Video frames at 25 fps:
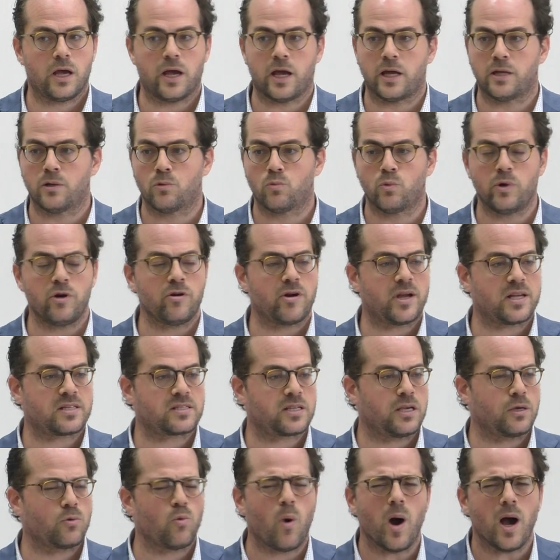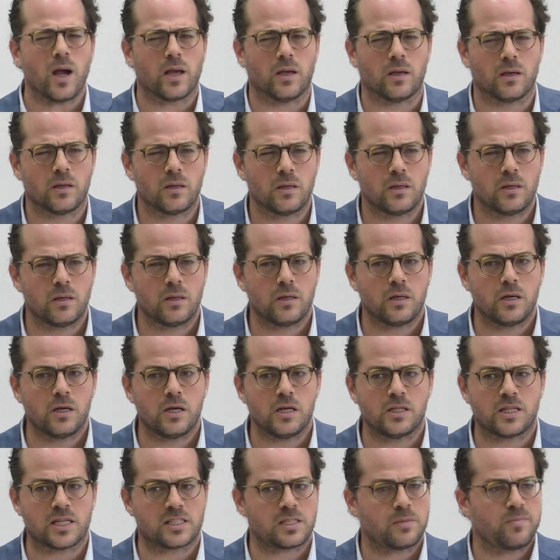And we're asking why.
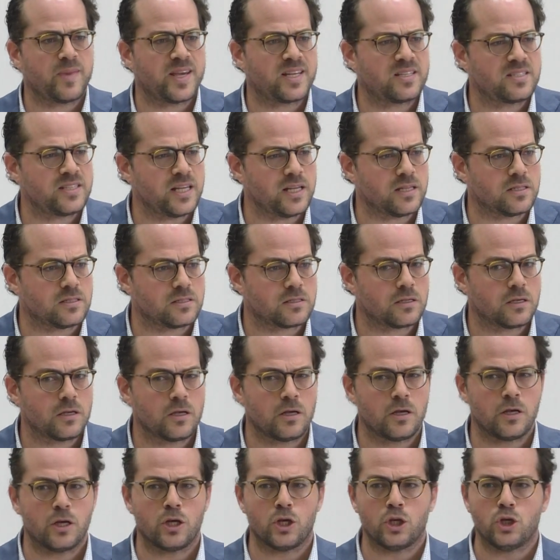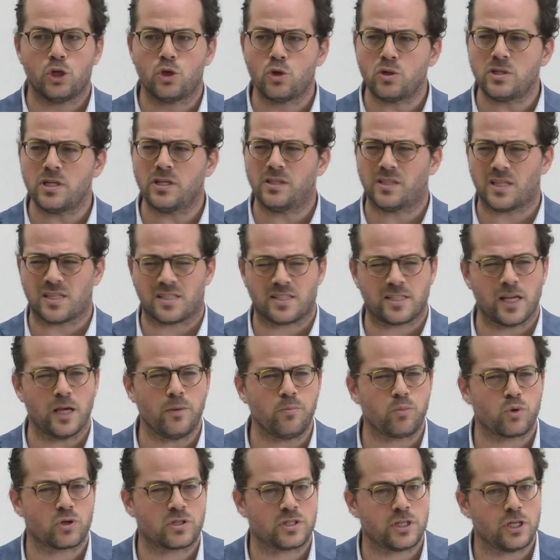It doesn't make sense. Using the
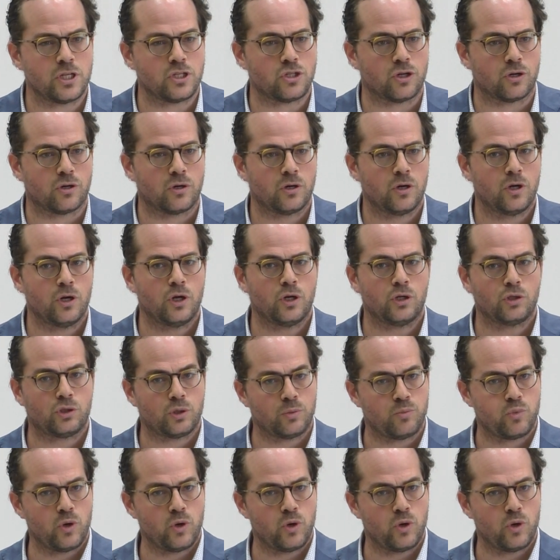same procedure to